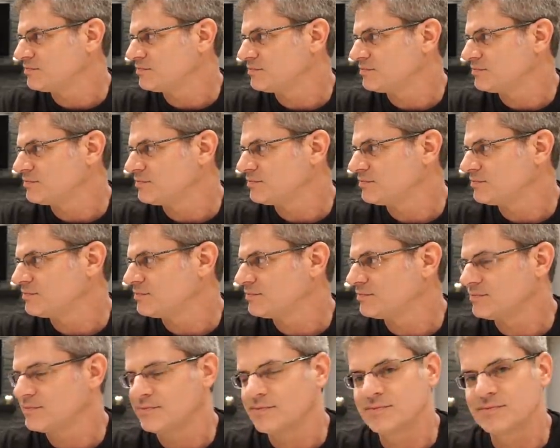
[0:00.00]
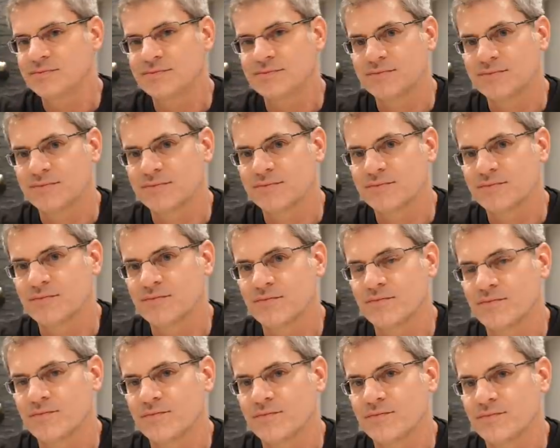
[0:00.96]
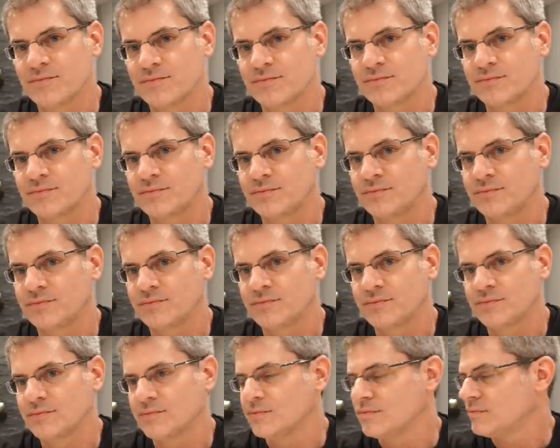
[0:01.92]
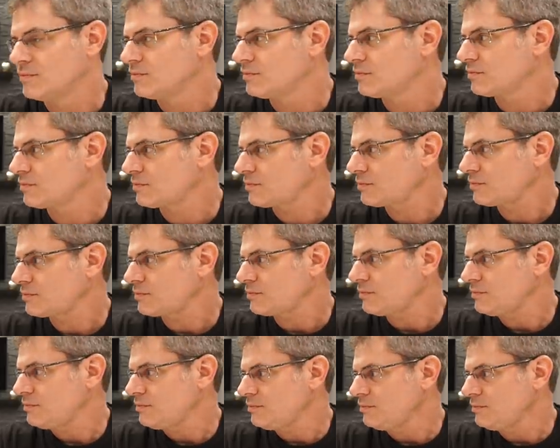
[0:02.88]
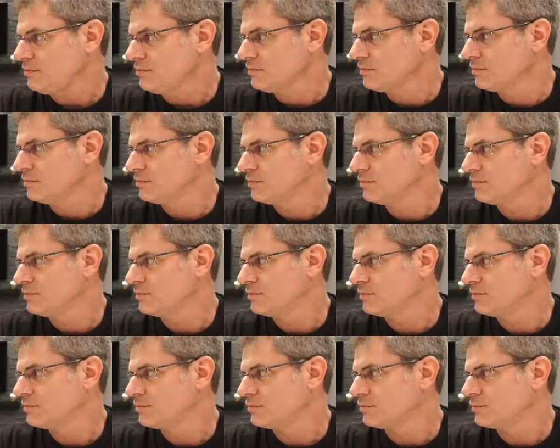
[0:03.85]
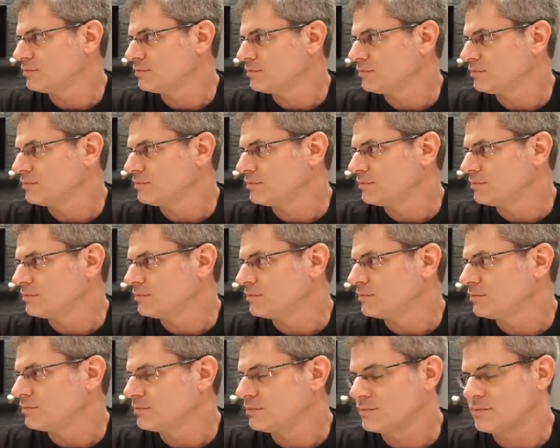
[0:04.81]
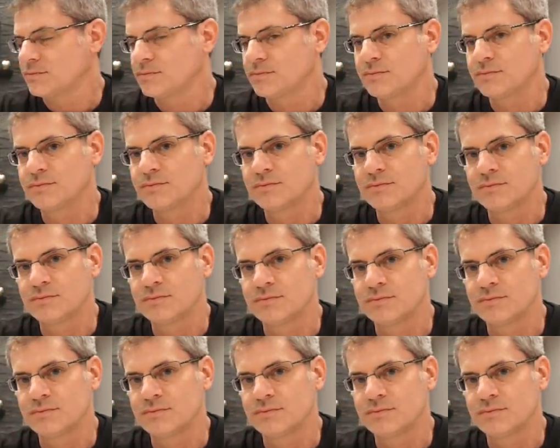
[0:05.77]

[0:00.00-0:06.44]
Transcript: The person shown says nothing.